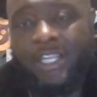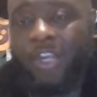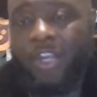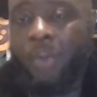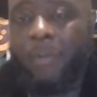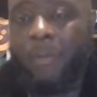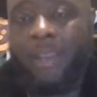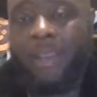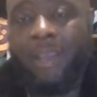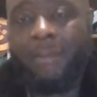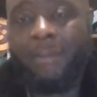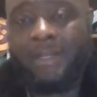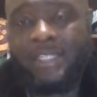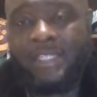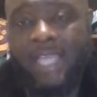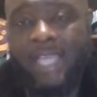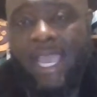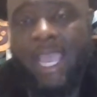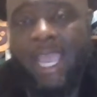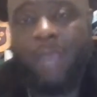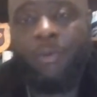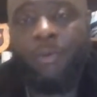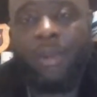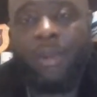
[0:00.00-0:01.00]
come a
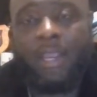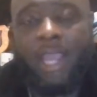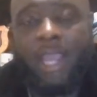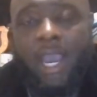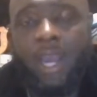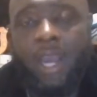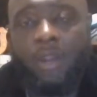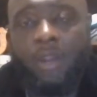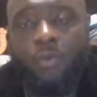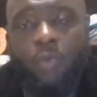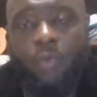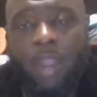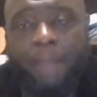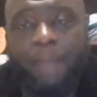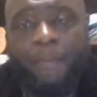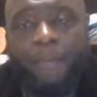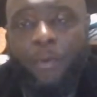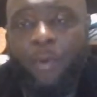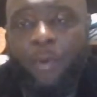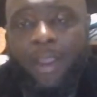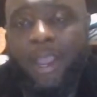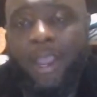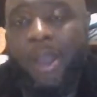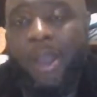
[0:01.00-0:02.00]
time where God will wipe
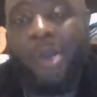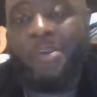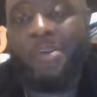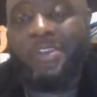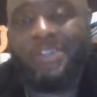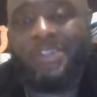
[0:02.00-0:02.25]
away all your